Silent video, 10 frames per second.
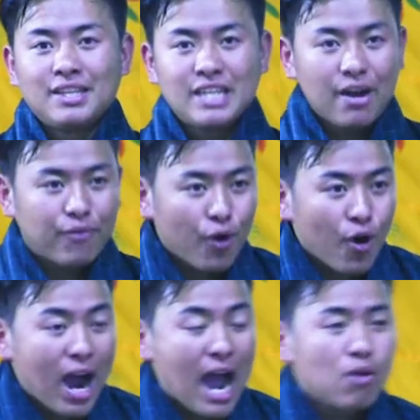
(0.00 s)

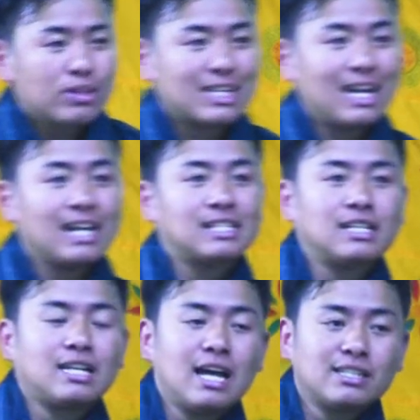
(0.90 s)
Therefore, I was
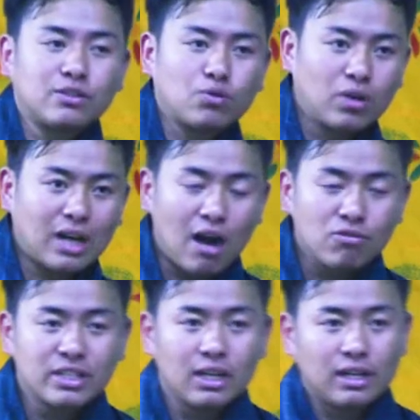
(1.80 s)
elected as school
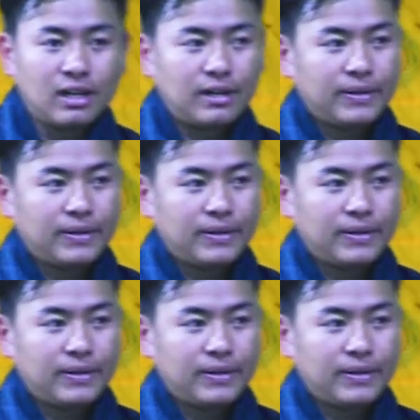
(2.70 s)
counselor.